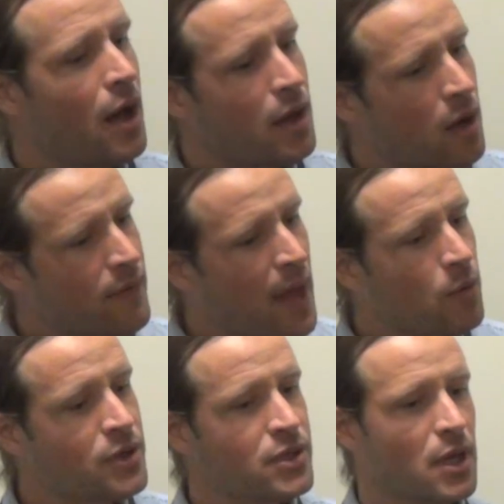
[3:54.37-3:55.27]
that
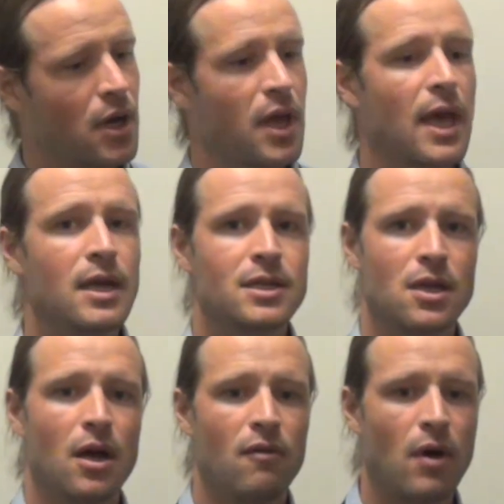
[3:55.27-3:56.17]
was a case
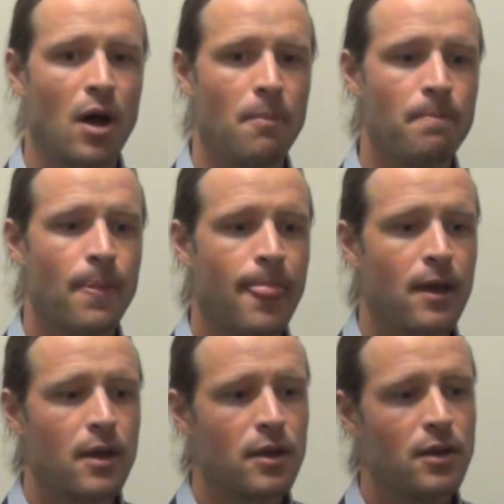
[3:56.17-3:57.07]
of
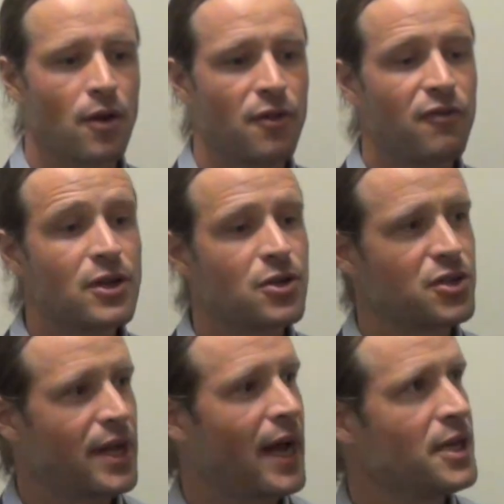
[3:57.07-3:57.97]
the feature
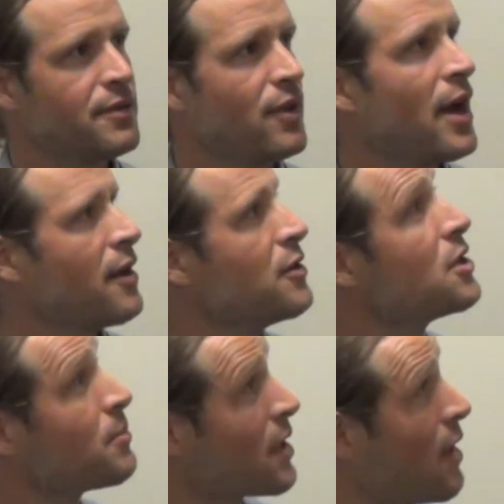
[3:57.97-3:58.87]
size of a lot of the
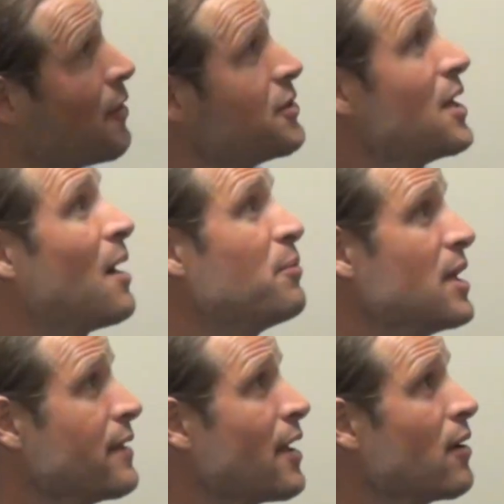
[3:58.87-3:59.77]
chip technology not
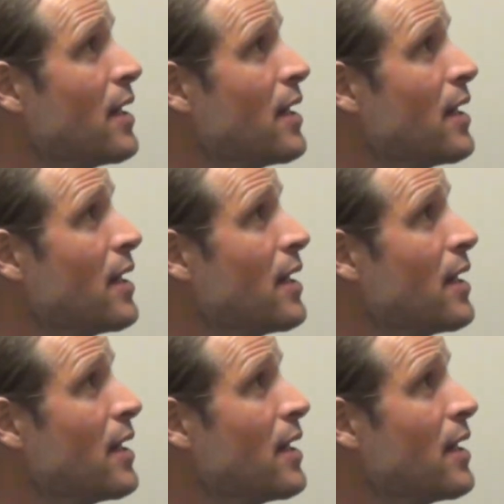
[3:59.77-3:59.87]
being there